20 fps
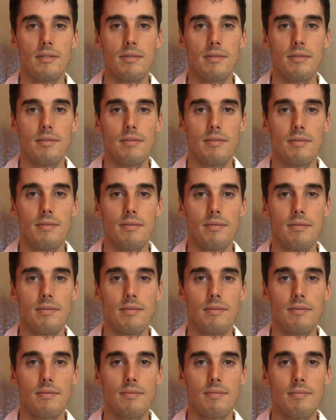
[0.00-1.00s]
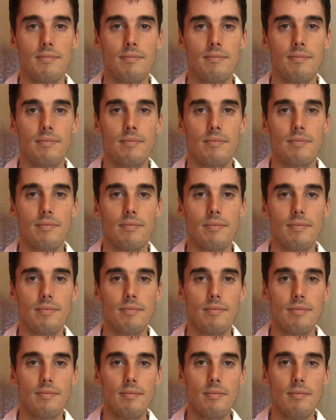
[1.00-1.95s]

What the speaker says: Nobody speaks.